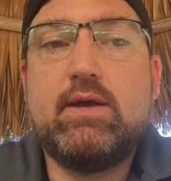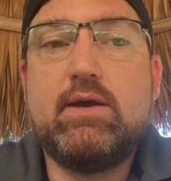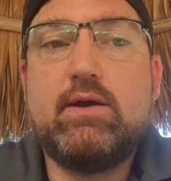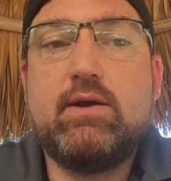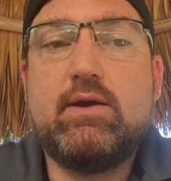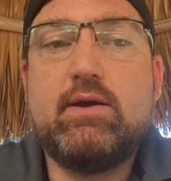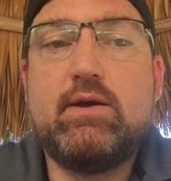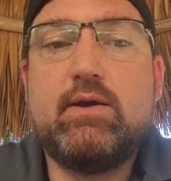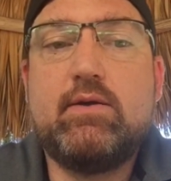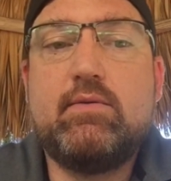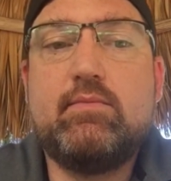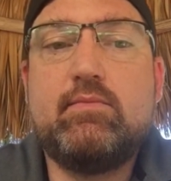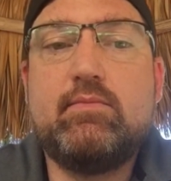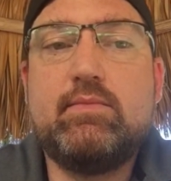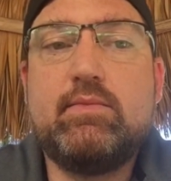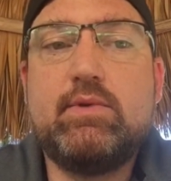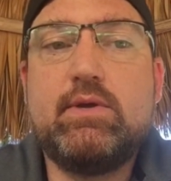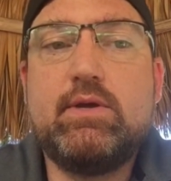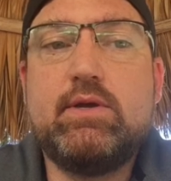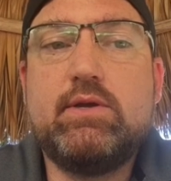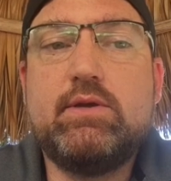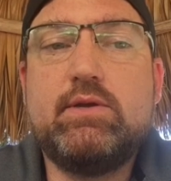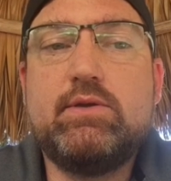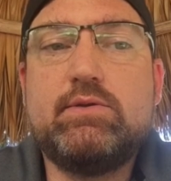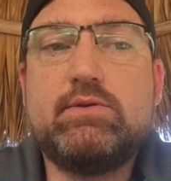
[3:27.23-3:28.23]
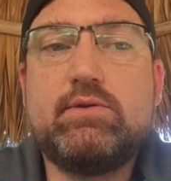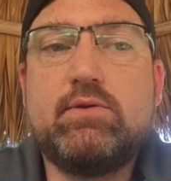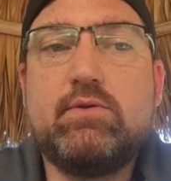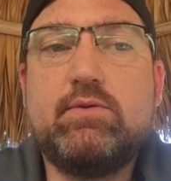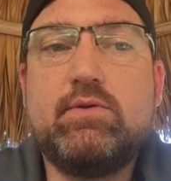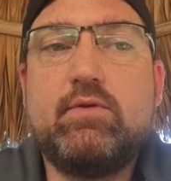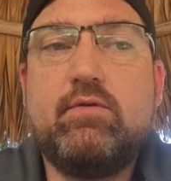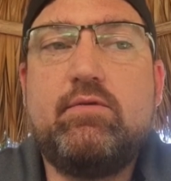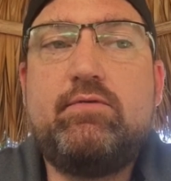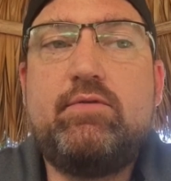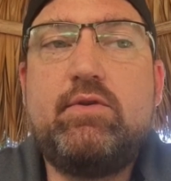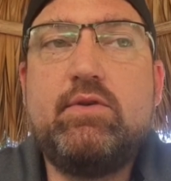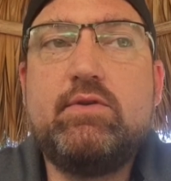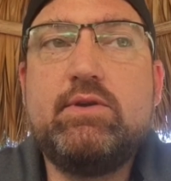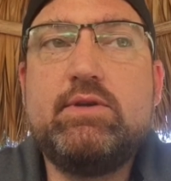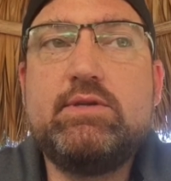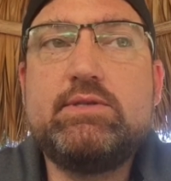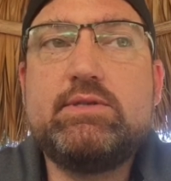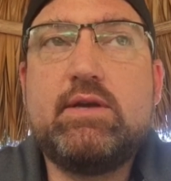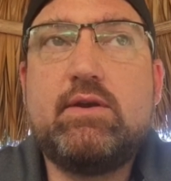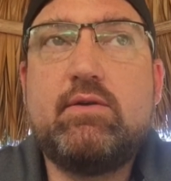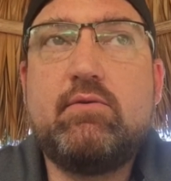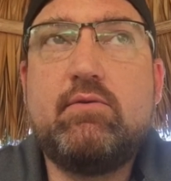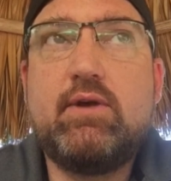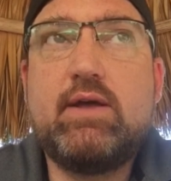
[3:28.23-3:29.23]
Um, so the
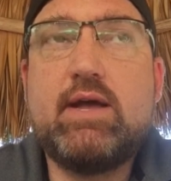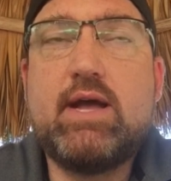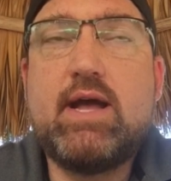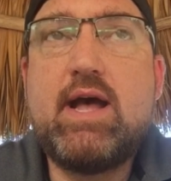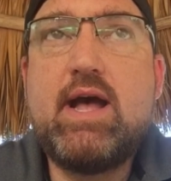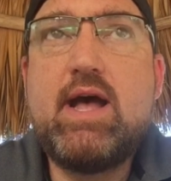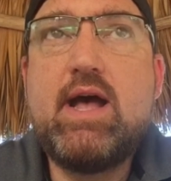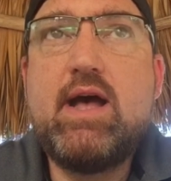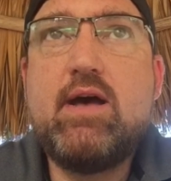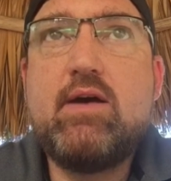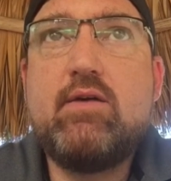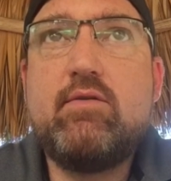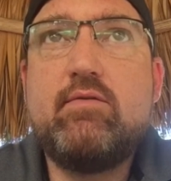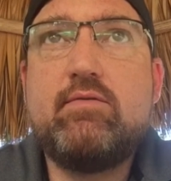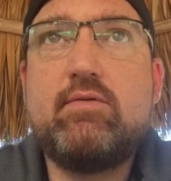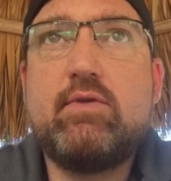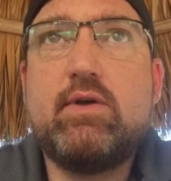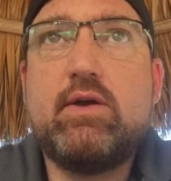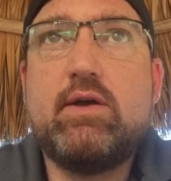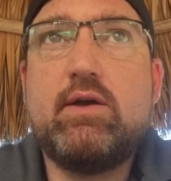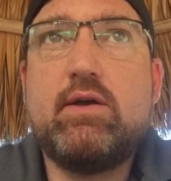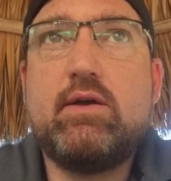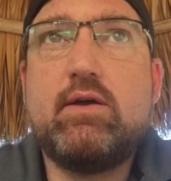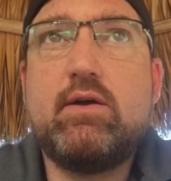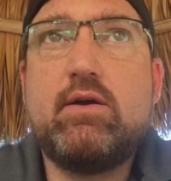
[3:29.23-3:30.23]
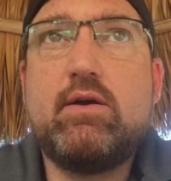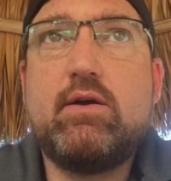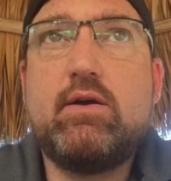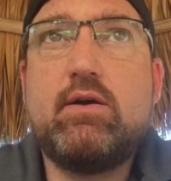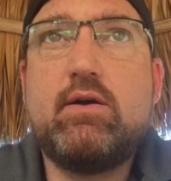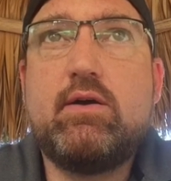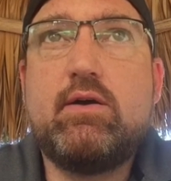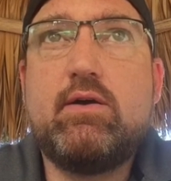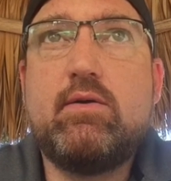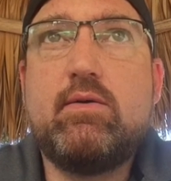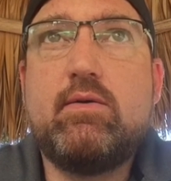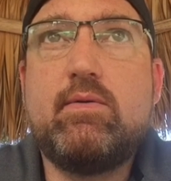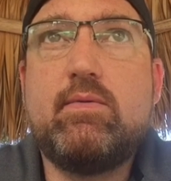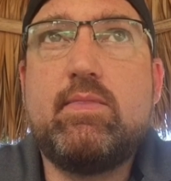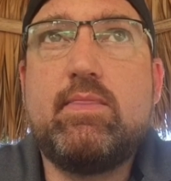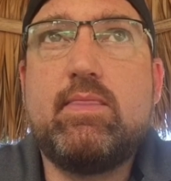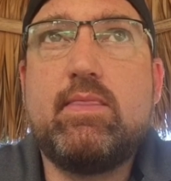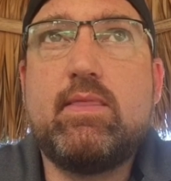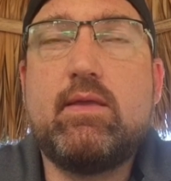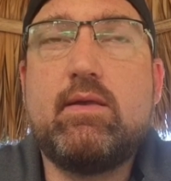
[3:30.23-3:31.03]
feelings that we have uh,